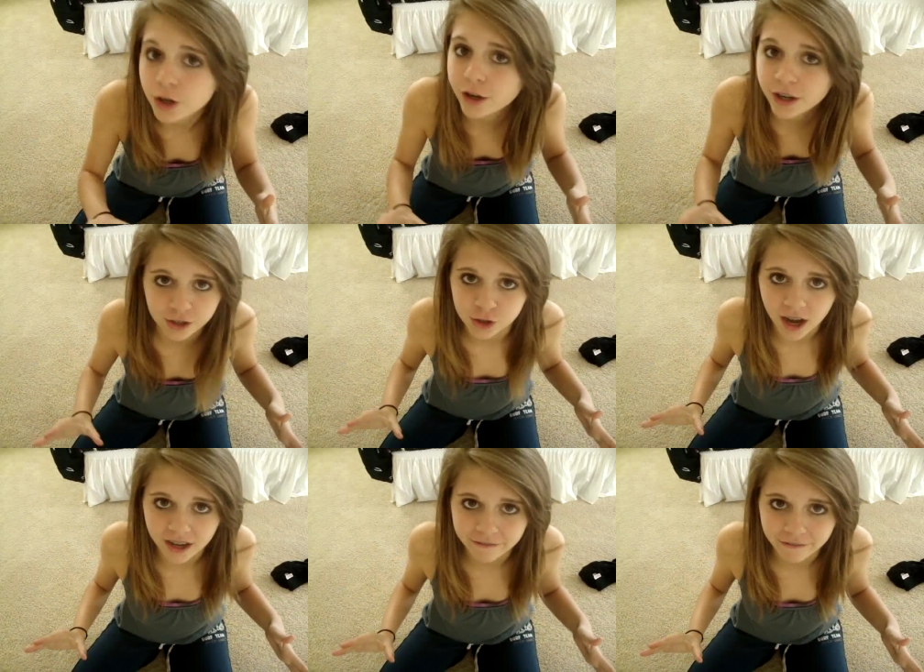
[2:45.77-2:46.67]
turning
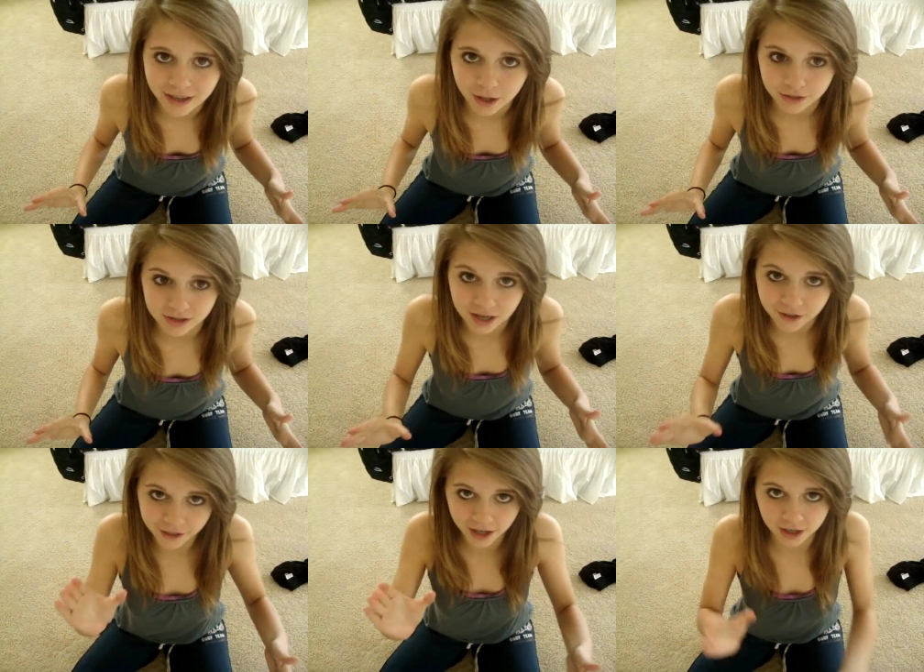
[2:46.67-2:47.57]
trying to find out the
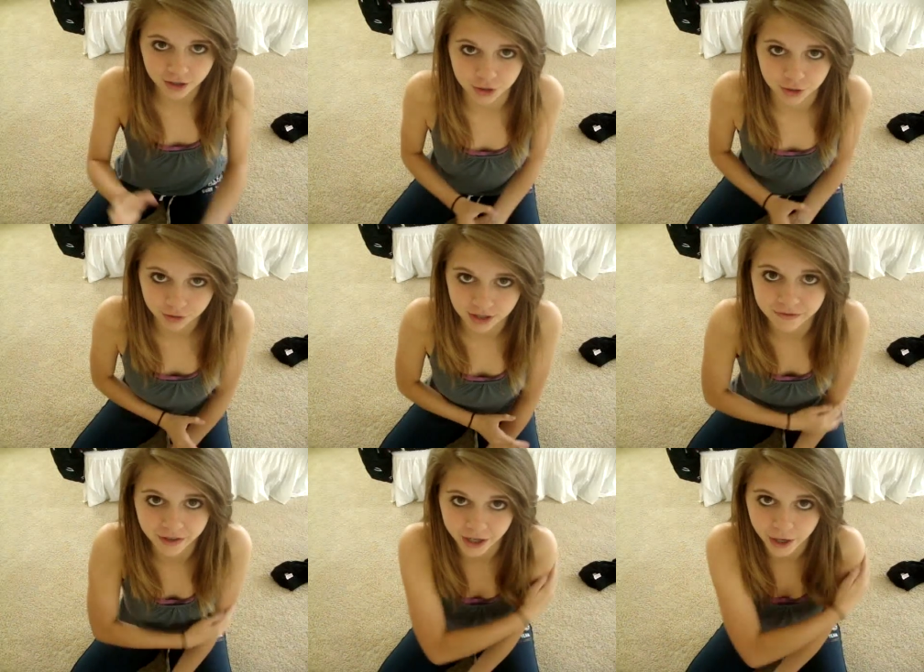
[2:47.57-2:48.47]
stuff that I could do for this
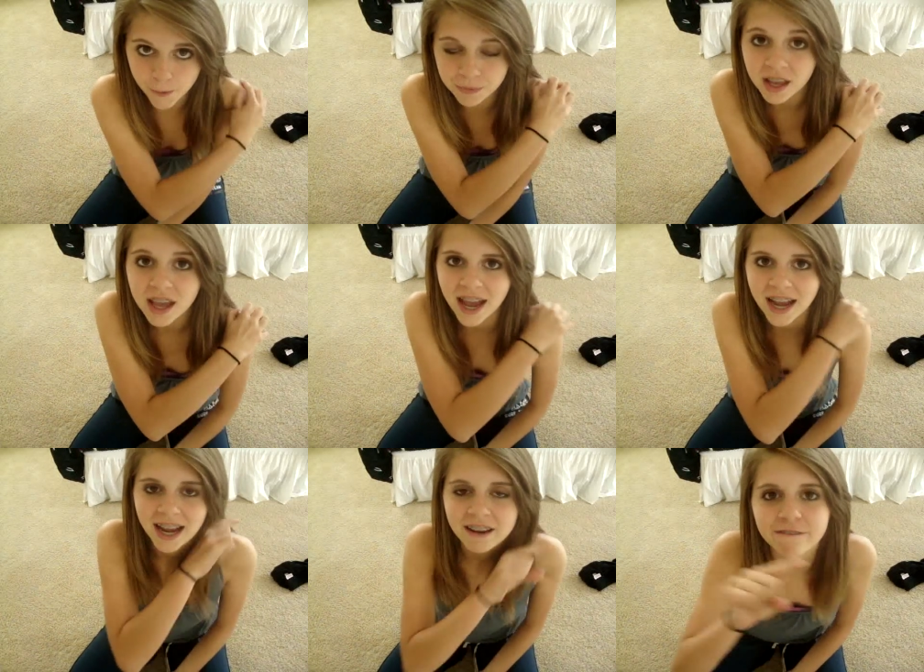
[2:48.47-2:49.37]
video,
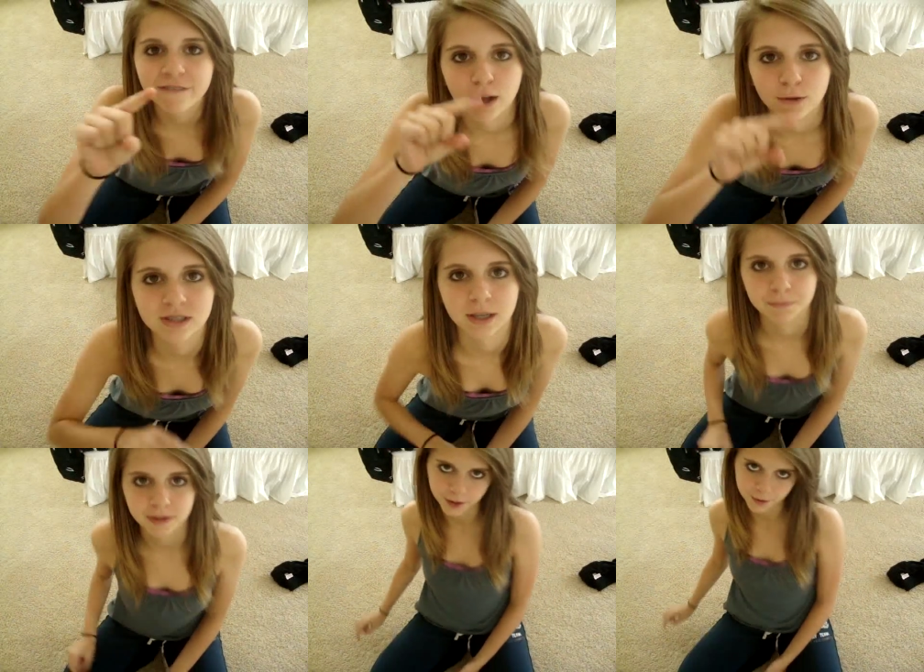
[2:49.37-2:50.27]
and I found
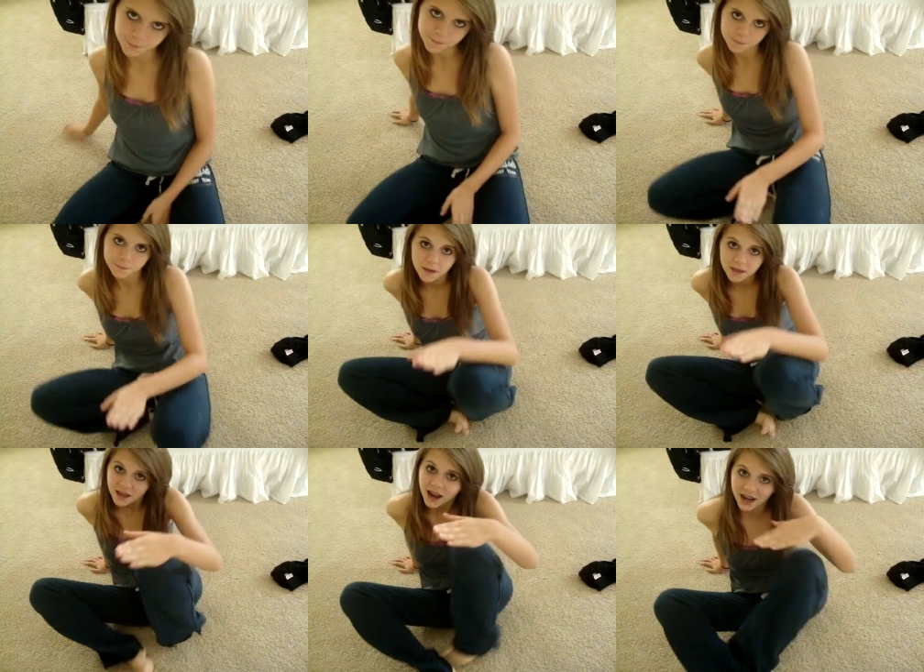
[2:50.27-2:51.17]
something.
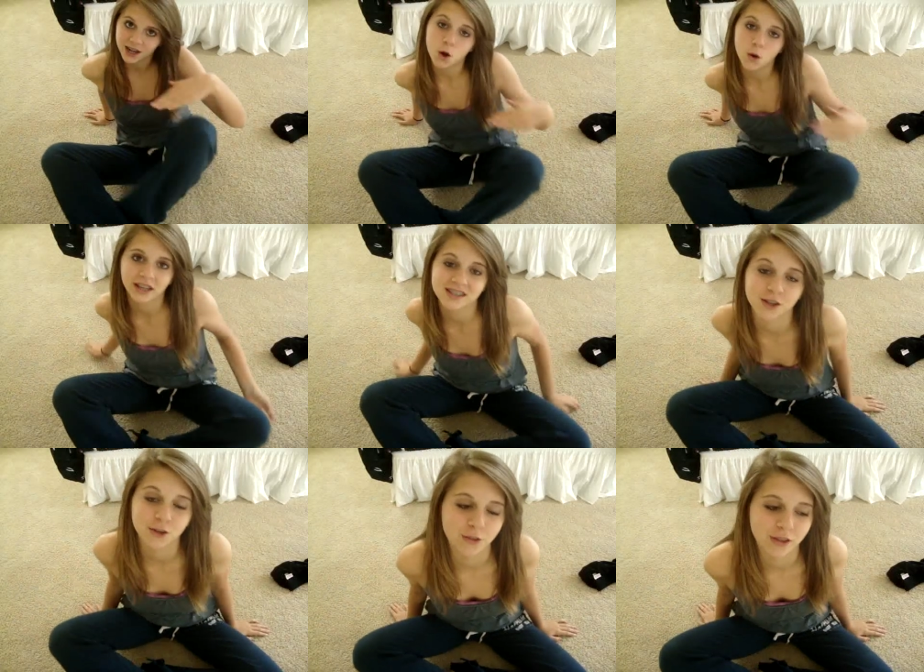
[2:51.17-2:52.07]
I didn't know I could
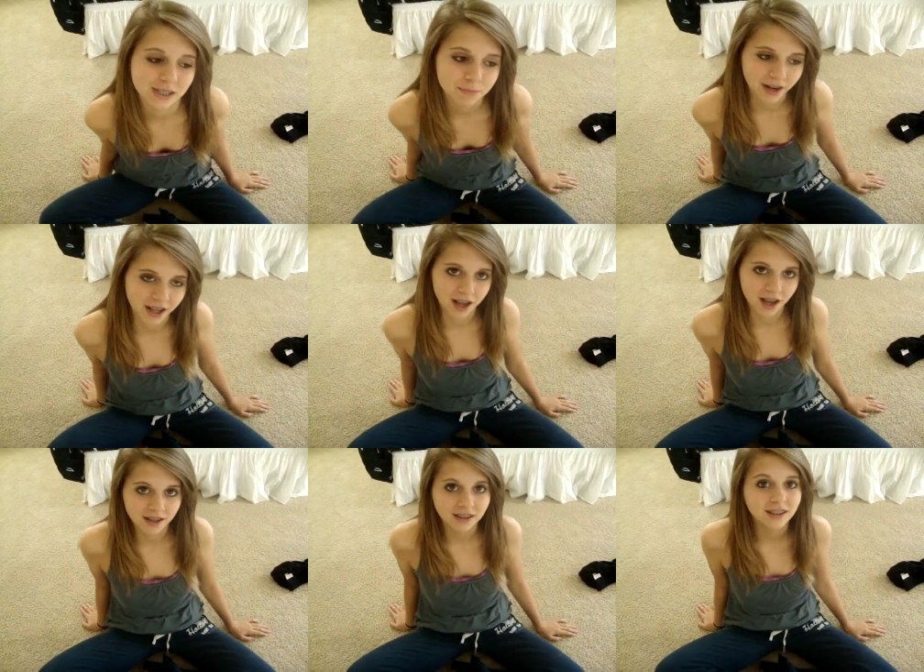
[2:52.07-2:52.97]
still do this, but uh,
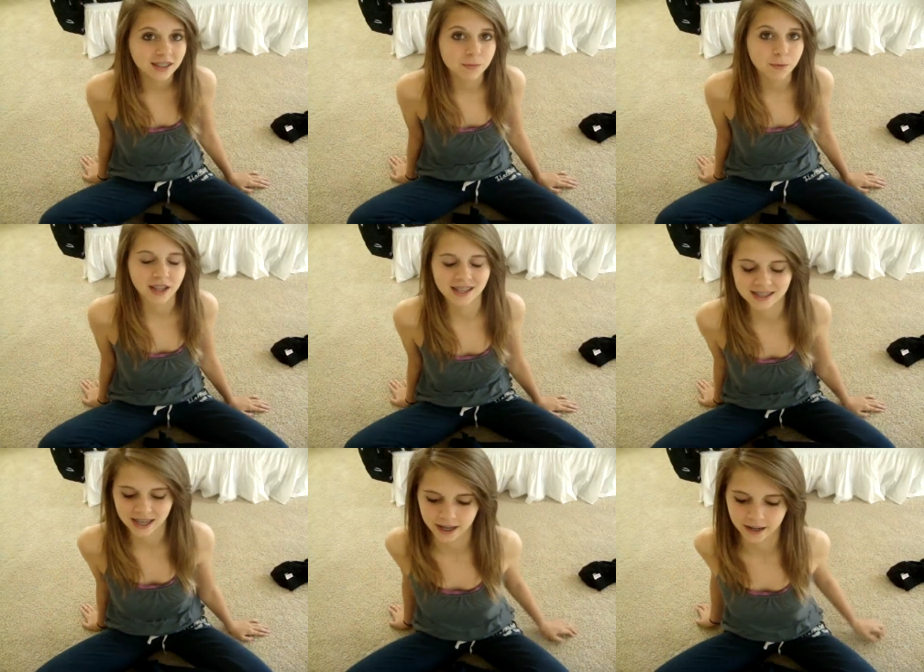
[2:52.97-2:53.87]
it's pretty
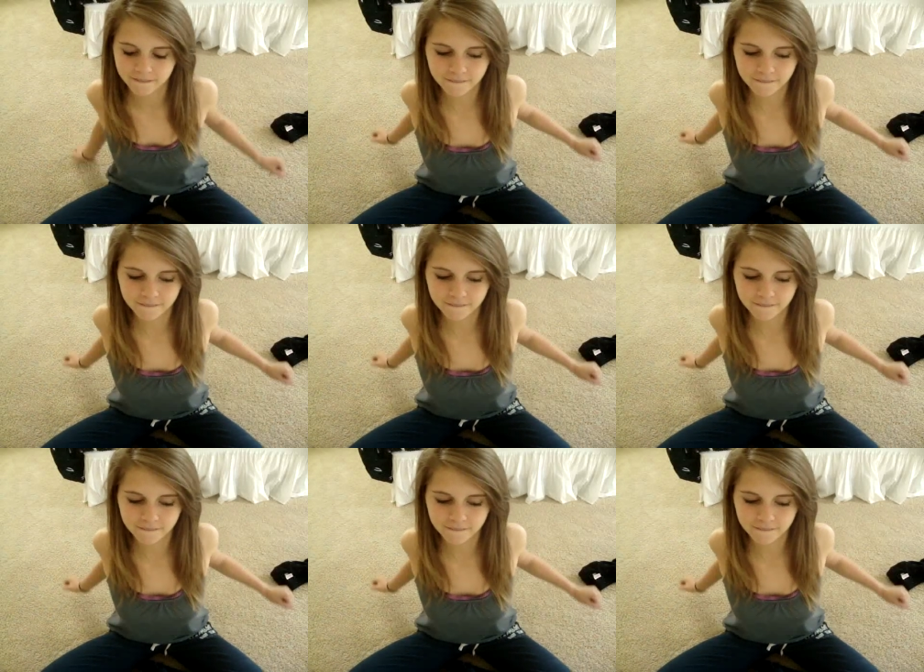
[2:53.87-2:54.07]
insane.